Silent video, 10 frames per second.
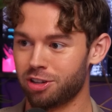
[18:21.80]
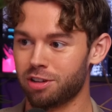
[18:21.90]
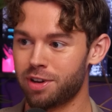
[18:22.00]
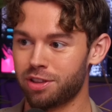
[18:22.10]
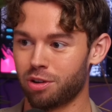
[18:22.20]

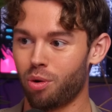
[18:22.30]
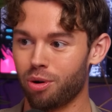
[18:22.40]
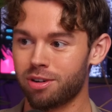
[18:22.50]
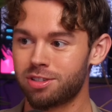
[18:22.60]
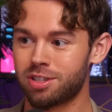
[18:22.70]
deal of it in the
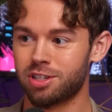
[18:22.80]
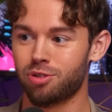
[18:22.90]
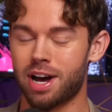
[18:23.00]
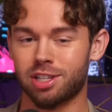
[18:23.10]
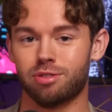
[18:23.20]
courts, and
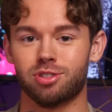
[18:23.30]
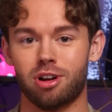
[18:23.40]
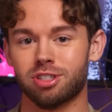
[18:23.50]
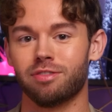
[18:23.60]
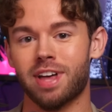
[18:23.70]
so as a
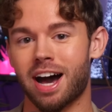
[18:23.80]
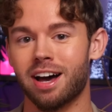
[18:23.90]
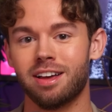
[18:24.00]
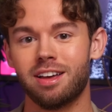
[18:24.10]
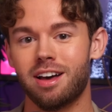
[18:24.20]
result of
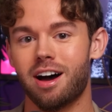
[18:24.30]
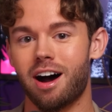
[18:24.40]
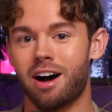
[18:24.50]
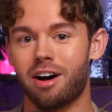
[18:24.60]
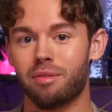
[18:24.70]
that,
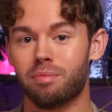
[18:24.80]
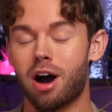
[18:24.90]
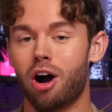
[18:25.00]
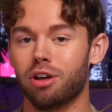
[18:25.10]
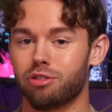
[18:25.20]
um,
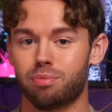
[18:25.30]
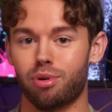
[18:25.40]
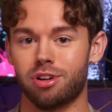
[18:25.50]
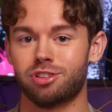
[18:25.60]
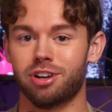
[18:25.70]
all the
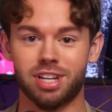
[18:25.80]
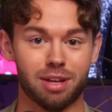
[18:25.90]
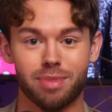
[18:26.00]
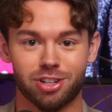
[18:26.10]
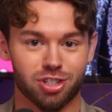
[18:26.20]
reporters started
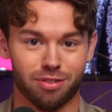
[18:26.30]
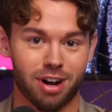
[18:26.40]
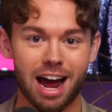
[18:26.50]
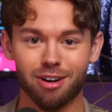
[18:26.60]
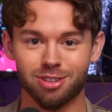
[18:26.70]
taking pictures of
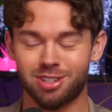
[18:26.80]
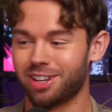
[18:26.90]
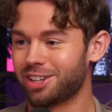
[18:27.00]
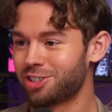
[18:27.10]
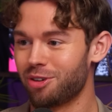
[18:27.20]
her house to
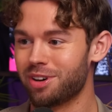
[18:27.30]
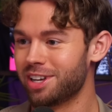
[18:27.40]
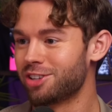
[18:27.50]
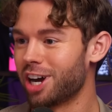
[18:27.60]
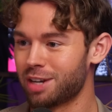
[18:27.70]
like show
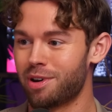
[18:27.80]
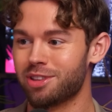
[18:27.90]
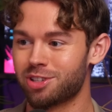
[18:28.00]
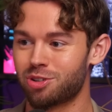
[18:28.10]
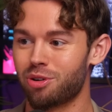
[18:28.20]
it and talk
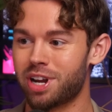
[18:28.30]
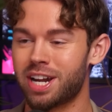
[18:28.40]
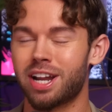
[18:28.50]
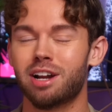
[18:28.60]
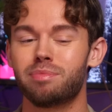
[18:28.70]
about the story
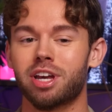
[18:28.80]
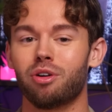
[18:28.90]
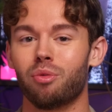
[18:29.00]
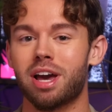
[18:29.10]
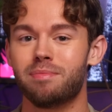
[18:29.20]
and it ended up being
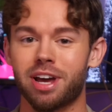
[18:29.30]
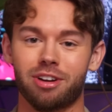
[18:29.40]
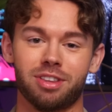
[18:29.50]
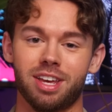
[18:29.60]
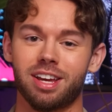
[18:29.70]
a way
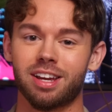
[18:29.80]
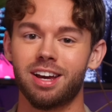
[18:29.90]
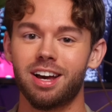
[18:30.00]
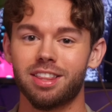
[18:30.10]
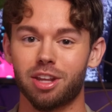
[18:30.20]
bigger thing
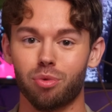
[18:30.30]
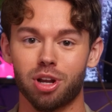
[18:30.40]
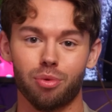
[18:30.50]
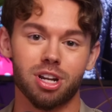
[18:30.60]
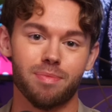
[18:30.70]
than
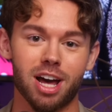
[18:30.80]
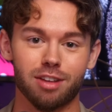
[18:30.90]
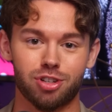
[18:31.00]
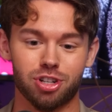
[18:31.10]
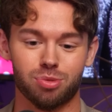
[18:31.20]
what it would have been
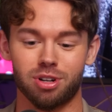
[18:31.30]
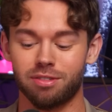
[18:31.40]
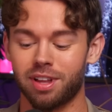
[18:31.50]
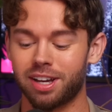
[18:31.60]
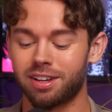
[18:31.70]
if she just would
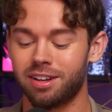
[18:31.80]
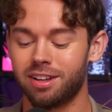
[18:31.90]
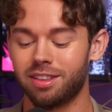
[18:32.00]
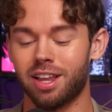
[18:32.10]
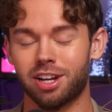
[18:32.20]
have like
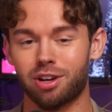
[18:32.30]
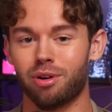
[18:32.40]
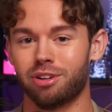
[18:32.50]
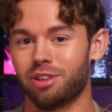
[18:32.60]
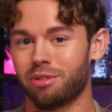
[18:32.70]
let it
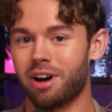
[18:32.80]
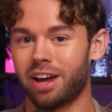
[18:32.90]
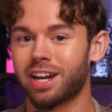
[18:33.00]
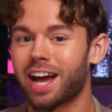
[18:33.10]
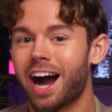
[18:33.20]
go under the
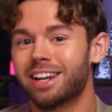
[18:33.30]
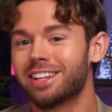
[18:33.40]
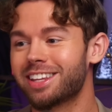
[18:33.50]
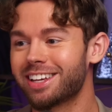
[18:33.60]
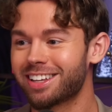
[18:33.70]
rug and i kind
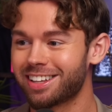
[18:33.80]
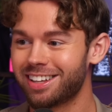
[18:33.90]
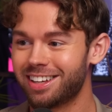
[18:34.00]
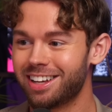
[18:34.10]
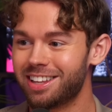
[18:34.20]
of think
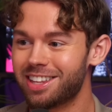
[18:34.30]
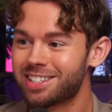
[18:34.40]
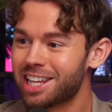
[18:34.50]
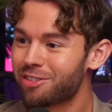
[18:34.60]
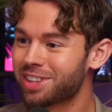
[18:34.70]

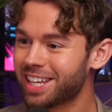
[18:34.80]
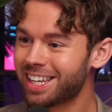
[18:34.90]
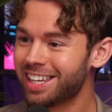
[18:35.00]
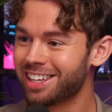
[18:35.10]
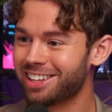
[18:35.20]
this thing with
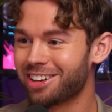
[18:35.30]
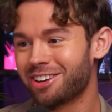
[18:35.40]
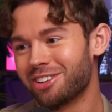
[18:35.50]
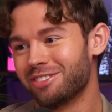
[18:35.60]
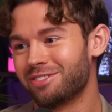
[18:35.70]
nicki
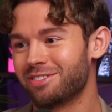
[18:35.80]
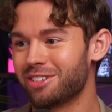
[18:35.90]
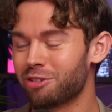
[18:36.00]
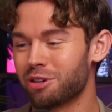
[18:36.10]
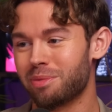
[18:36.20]
could have
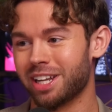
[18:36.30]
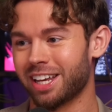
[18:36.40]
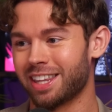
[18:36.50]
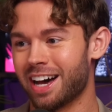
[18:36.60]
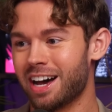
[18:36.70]
would have been
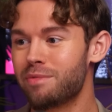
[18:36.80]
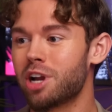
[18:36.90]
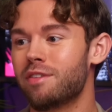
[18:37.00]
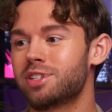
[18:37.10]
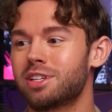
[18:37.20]
like that i
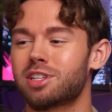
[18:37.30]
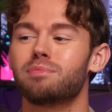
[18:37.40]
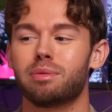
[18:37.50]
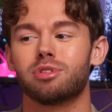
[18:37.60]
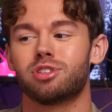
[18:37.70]
mean obviously
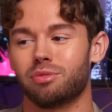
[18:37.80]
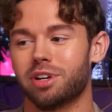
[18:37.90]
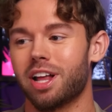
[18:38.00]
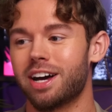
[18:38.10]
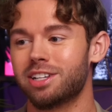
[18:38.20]
some people still
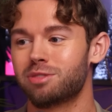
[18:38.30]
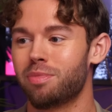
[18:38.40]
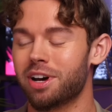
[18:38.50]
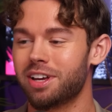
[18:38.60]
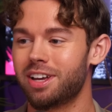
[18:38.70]
realize
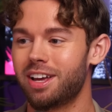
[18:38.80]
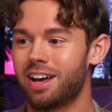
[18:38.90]
but